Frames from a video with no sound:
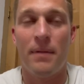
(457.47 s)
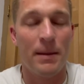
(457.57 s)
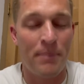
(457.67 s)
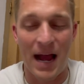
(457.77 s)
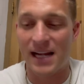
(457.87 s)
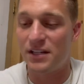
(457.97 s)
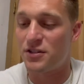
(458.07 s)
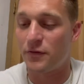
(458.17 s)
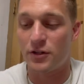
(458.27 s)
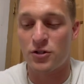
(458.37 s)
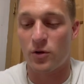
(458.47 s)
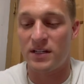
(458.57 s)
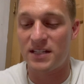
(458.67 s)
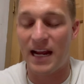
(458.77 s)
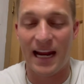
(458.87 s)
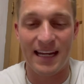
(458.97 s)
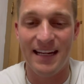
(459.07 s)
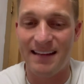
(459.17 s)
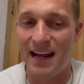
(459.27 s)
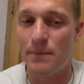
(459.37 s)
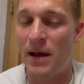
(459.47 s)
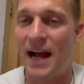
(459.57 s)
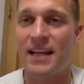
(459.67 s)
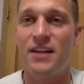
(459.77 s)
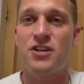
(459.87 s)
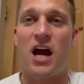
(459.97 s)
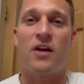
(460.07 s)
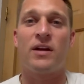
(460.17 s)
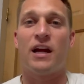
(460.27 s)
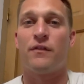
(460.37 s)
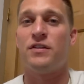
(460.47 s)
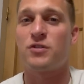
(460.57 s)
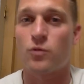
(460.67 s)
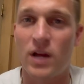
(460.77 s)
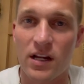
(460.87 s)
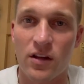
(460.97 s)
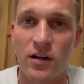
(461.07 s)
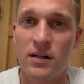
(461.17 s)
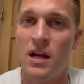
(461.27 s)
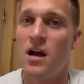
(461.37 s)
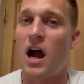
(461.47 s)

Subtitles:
package of your choice, any day package, I don't care if it's a red alert,